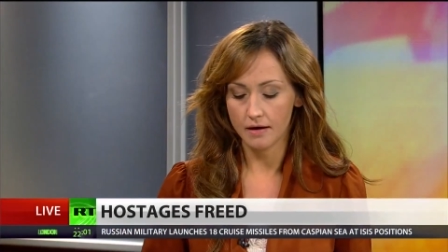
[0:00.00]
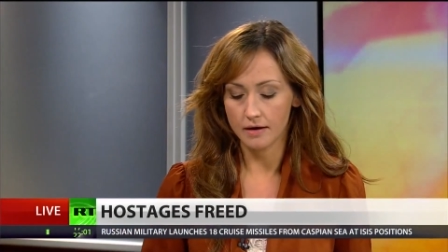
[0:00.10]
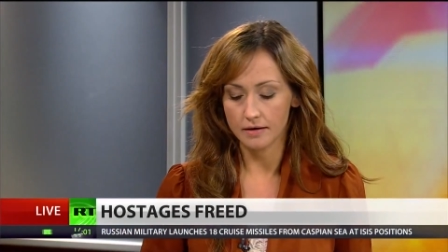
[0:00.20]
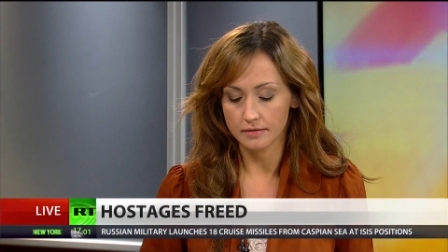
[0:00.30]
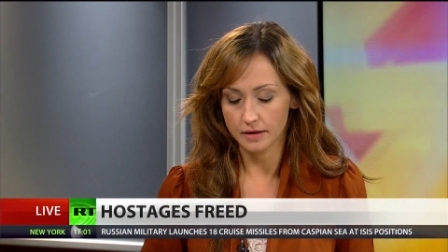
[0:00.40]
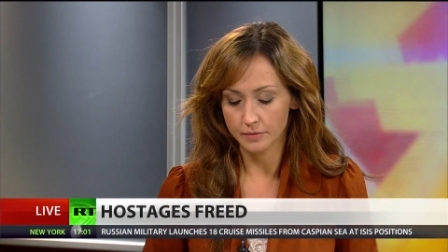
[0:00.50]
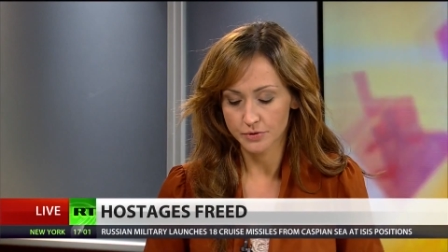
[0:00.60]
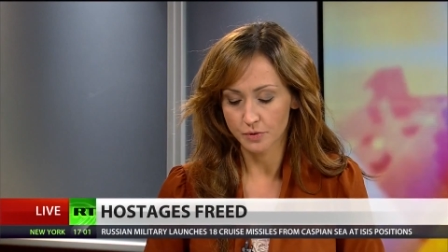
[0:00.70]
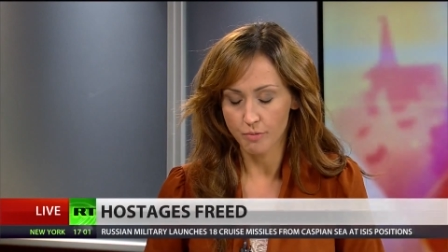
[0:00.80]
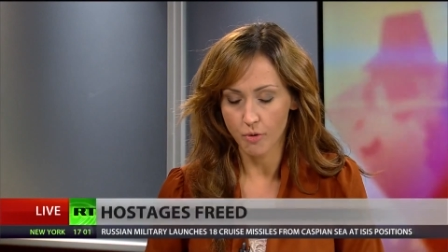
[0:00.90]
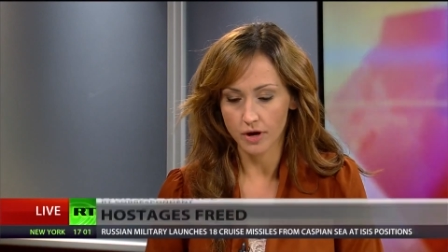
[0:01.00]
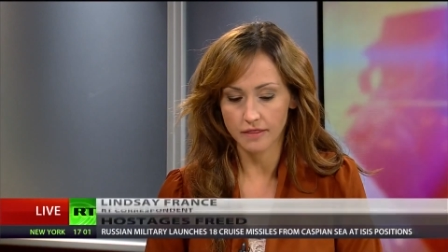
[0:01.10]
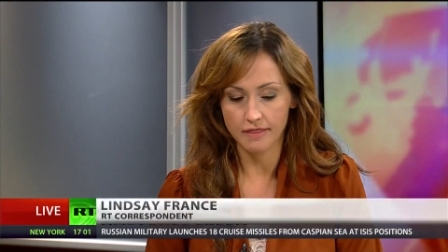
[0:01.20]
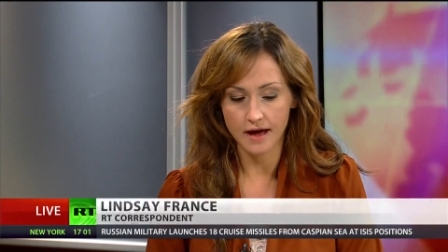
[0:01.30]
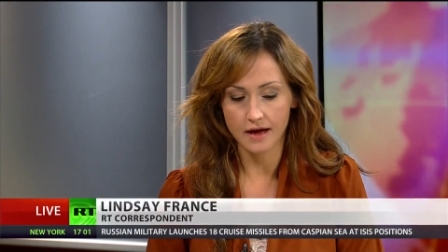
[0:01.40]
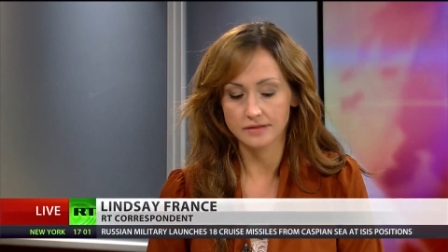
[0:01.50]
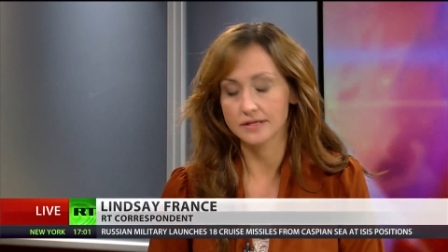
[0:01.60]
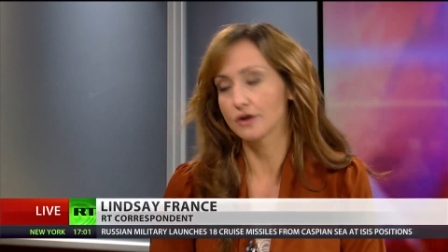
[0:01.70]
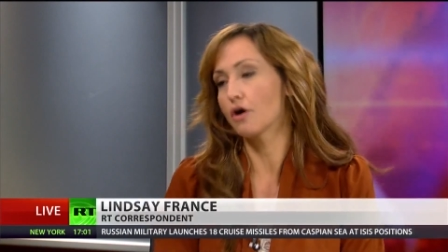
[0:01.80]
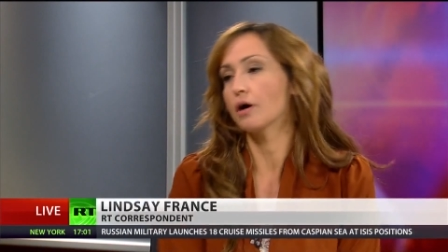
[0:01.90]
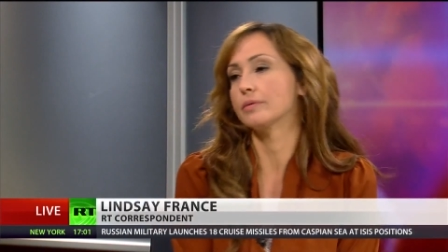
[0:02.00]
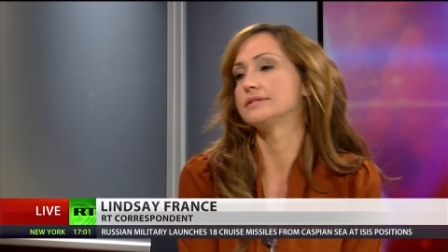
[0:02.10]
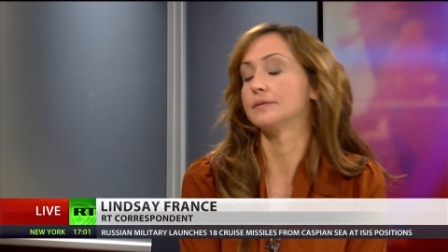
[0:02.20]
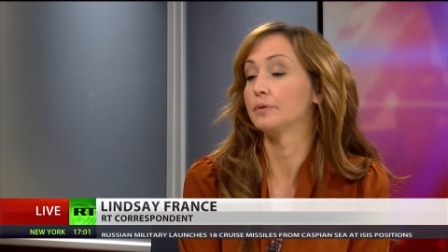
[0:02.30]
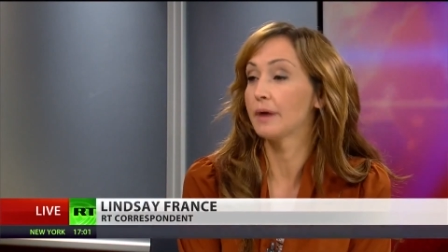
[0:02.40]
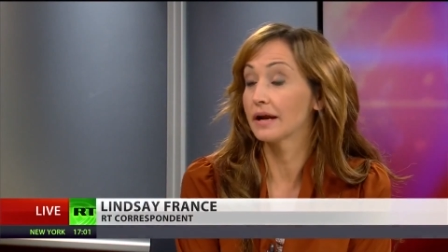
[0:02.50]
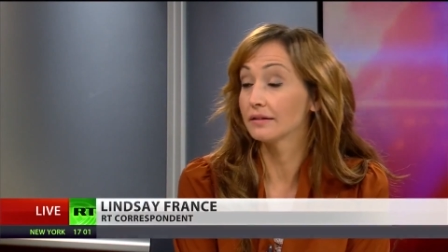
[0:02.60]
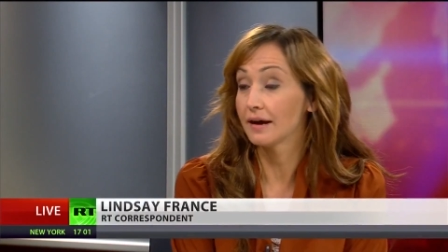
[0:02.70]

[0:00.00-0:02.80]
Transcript: uh, it was reported that a car with diplomatic